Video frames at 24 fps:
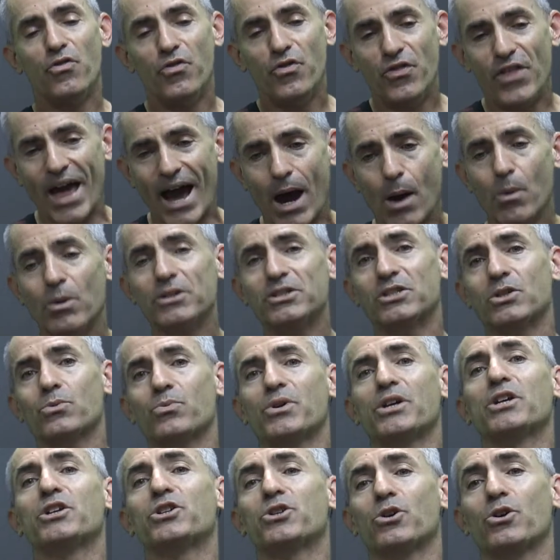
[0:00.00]
That was the
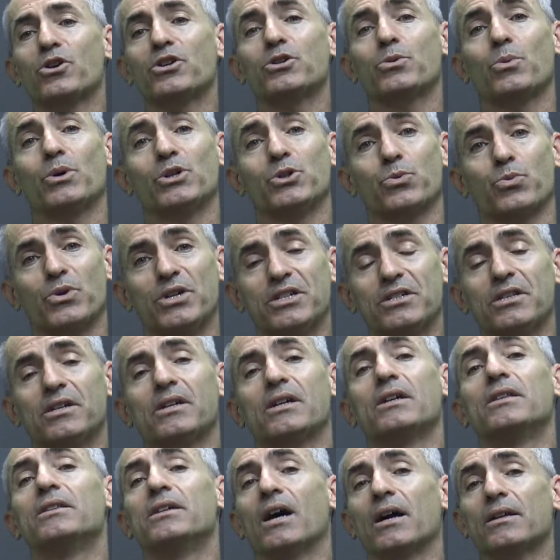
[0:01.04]
research was recently
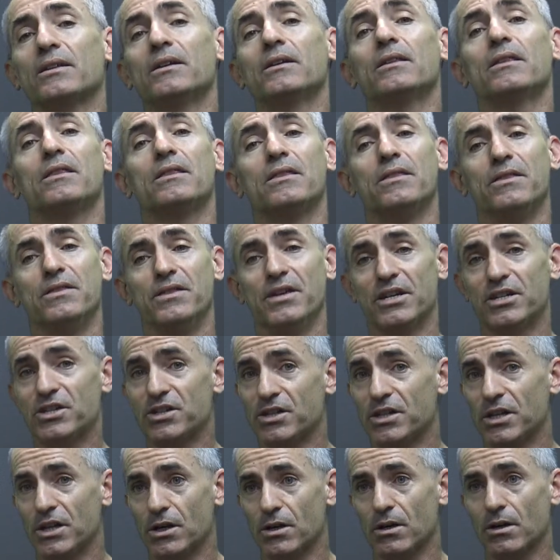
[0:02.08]
conducted
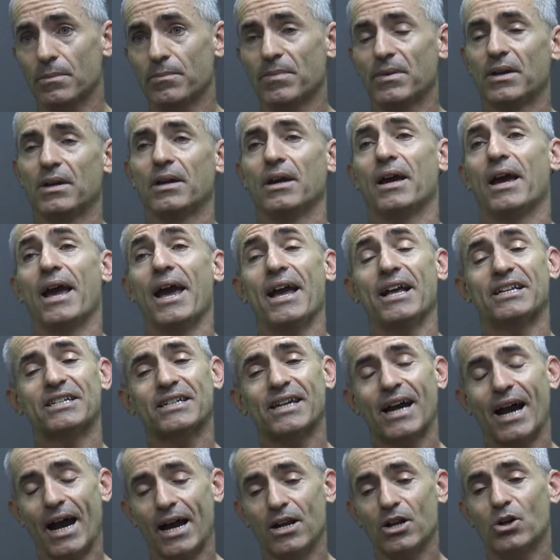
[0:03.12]
this year. It's
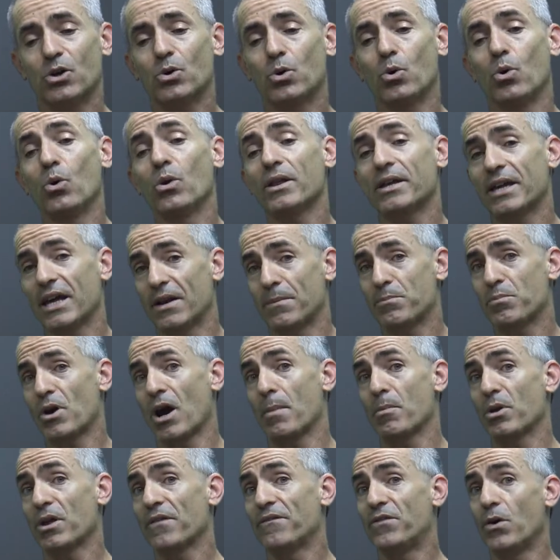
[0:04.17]
kind of cool. Again, it
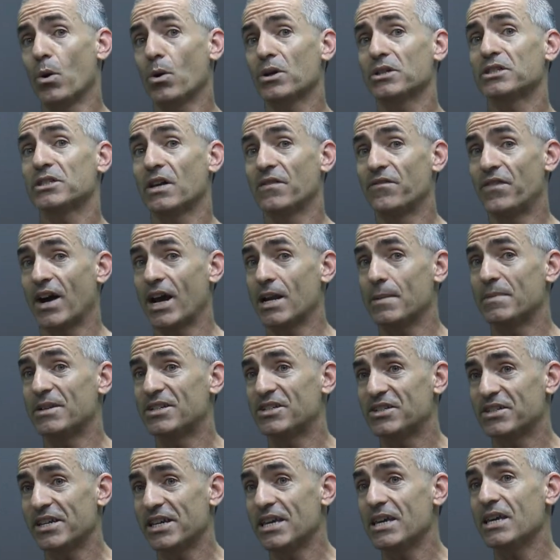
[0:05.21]
primarily focused on vitamin
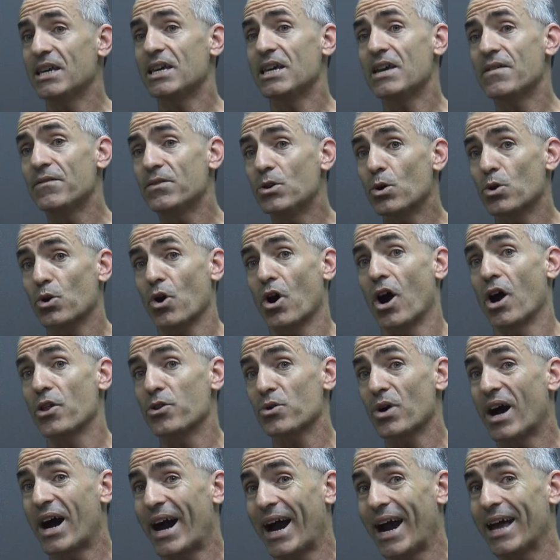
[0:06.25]
C, even though there are
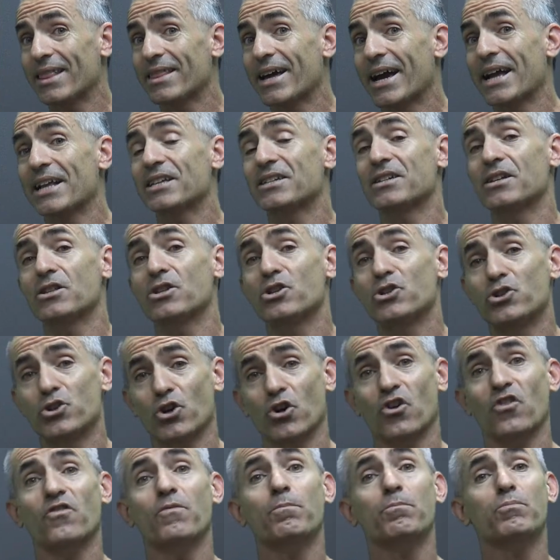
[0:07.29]
other highlights that
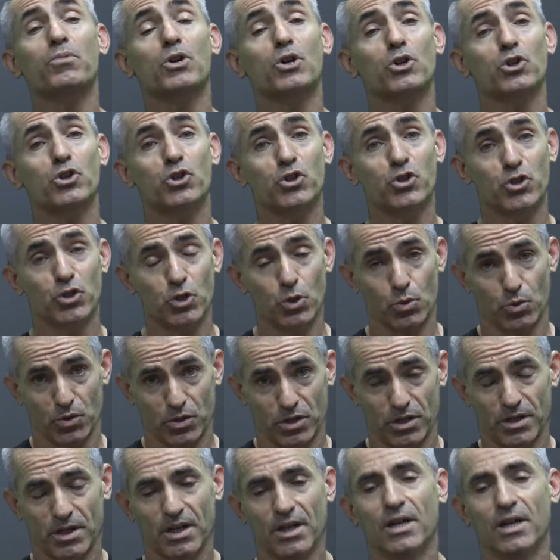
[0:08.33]
deserve pursuit.